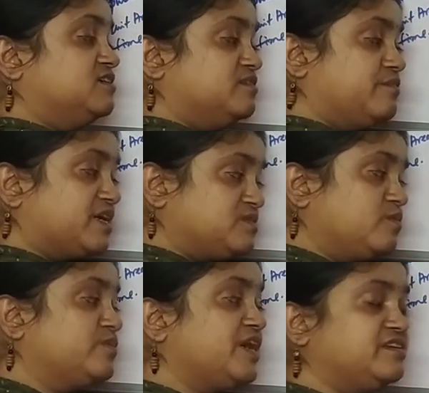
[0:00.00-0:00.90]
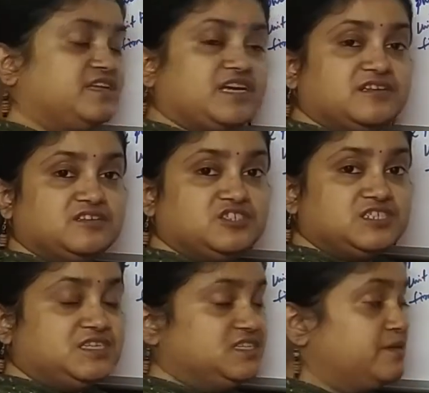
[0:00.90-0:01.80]
the maximum kinetic
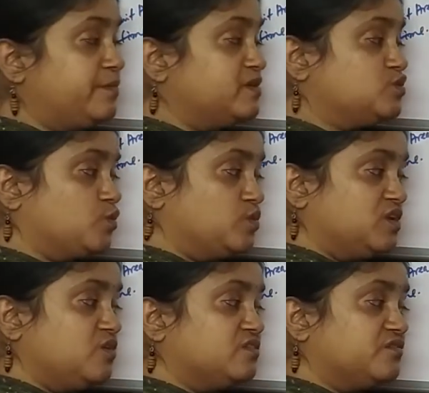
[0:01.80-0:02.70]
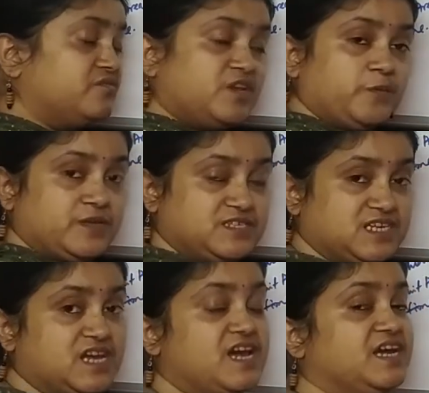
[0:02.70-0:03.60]
energy depends only on the frequency.